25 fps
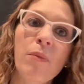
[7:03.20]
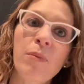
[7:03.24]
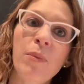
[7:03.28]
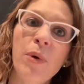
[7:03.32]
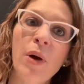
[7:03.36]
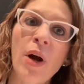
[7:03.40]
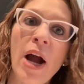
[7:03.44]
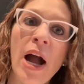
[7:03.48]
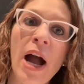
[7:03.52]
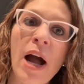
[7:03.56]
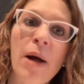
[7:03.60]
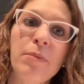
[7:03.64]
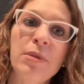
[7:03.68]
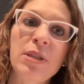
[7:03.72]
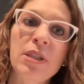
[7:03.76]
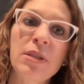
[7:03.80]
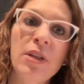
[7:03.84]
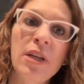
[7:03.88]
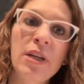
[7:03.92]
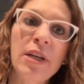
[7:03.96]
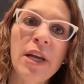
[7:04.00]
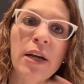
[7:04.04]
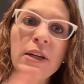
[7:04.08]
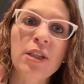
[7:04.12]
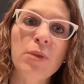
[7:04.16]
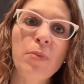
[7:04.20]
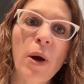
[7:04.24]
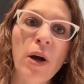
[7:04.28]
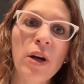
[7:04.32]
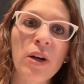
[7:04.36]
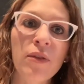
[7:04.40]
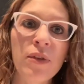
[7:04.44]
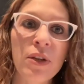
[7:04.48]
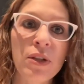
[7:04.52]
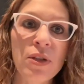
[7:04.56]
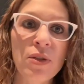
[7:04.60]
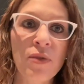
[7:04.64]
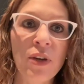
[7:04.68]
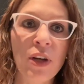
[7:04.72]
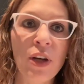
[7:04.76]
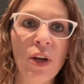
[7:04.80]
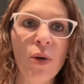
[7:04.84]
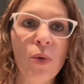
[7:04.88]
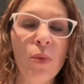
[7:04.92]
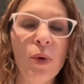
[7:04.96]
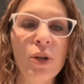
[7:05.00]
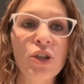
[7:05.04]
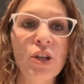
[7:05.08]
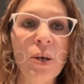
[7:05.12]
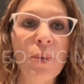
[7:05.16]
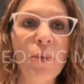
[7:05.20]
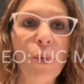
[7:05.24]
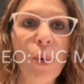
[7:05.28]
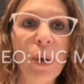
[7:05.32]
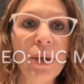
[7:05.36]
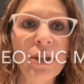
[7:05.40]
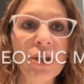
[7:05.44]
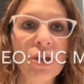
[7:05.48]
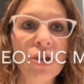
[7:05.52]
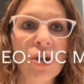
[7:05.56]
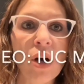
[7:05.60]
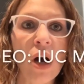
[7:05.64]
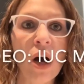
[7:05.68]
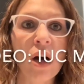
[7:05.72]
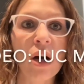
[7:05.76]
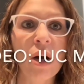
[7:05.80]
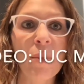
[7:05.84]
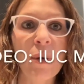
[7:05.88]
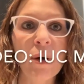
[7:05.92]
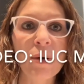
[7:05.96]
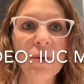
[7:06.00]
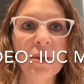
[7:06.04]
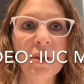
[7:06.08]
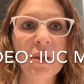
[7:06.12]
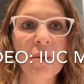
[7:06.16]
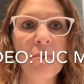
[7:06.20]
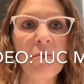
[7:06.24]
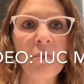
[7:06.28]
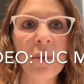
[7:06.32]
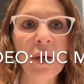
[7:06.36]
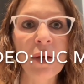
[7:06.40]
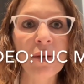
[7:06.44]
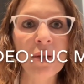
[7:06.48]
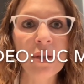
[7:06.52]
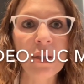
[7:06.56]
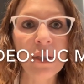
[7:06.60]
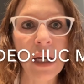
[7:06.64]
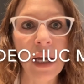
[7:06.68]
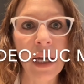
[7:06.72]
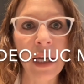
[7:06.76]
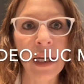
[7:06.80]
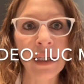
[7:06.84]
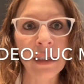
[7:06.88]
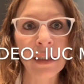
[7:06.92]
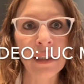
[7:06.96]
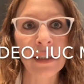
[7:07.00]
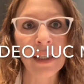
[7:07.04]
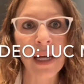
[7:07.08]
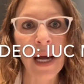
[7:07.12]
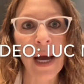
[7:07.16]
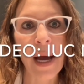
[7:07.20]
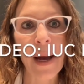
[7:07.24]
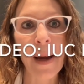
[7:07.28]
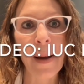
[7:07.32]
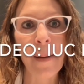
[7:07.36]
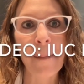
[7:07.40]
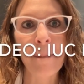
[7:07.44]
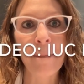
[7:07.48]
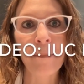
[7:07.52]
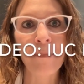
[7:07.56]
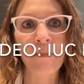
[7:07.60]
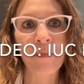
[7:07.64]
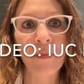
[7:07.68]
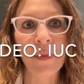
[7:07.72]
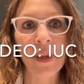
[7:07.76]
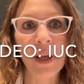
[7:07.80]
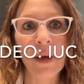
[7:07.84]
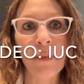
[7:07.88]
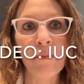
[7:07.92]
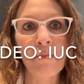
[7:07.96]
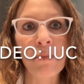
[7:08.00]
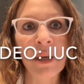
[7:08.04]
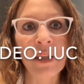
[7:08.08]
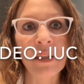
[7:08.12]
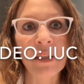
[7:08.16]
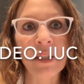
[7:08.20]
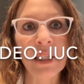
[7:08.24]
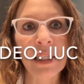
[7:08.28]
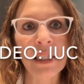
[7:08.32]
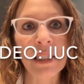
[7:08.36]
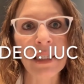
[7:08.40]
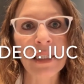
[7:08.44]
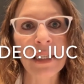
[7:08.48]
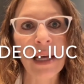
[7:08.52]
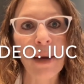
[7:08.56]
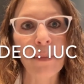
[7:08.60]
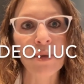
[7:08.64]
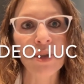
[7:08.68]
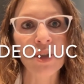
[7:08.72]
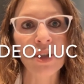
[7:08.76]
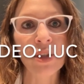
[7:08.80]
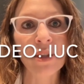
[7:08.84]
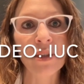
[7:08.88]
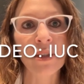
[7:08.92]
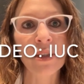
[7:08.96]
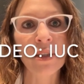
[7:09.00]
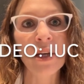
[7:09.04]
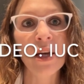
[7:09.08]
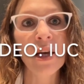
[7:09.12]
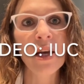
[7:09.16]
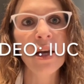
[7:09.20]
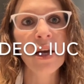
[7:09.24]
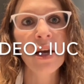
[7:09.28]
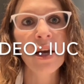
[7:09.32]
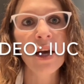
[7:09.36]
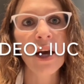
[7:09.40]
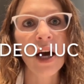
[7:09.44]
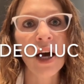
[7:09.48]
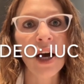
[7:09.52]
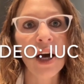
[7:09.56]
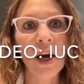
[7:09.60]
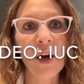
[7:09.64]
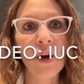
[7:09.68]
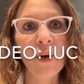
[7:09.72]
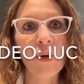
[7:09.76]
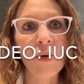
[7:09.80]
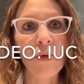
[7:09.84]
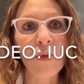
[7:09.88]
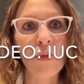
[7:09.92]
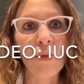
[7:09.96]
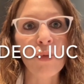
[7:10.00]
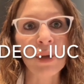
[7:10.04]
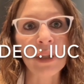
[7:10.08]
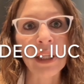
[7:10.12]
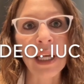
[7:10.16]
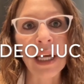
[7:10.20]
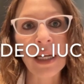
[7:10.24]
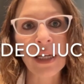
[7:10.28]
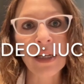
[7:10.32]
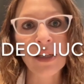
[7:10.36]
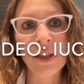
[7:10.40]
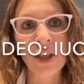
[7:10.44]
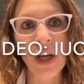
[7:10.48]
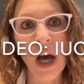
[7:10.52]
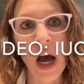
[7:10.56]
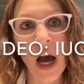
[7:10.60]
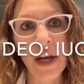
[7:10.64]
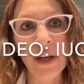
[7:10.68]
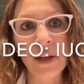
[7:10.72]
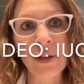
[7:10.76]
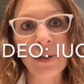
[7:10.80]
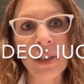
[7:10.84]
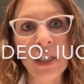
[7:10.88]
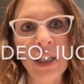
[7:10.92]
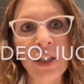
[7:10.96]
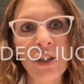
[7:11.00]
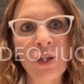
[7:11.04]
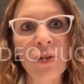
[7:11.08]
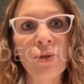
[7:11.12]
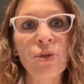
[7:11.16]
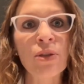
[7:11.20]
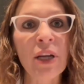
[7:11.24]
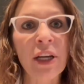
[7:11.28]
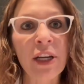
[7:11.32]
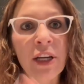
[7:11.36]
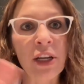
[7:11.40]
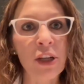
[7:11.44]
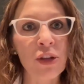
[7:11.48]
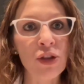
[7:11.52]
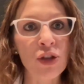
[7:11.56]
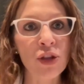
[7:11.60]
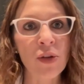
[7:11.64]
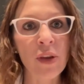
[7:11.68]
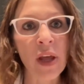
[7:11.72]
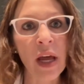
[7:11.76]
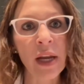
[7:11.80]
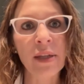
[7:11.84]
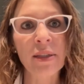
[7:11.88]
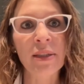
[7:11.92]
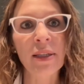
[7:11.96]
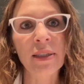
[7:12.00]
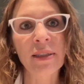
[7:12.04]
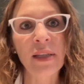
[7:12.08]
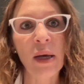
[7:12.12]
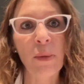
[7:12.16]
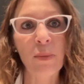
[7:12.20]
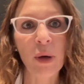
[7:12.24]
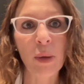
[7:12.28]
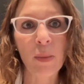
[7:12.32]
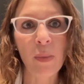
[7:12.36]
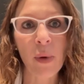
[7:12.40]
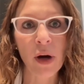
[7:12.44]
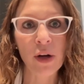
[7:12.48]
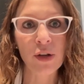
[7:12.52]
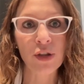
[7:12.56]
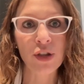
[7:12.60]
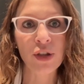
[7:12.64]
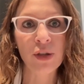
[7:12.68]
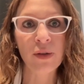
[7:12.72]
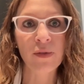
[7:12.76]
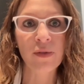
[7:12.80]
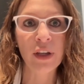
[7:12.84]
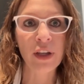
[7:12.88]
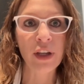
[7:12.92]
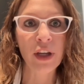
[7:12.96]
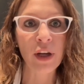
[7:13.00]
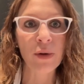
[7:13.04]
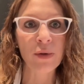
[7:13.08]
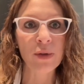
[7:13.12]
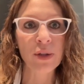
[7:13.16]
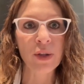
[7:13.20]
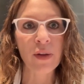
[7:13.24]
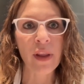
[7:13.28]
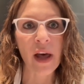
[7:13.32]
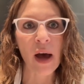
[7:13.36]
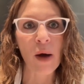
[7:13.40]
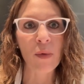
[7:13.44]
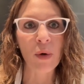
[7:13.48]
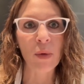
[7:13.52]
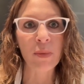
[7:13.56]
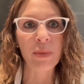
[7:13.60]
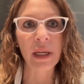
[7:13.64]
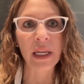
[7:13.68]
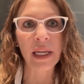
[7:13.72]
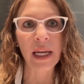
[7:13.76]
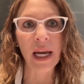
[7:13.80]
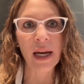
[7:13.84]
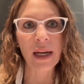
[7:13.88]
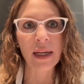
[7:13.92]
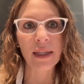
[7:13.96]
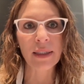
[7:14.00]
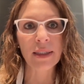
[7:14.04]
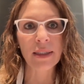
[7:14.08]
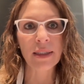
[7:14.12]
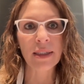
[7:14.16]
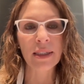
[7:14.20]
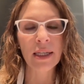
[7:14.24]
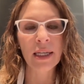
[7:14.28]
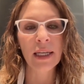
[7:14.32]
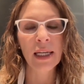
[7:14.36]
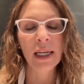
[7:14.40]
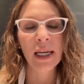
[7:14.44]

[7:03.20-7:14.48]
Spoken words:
Perhaps the next part of this video, which I'm going to talk about some myths and misconceptions related to IUD use, I'm going to do that as a separate part two video. So that will be next.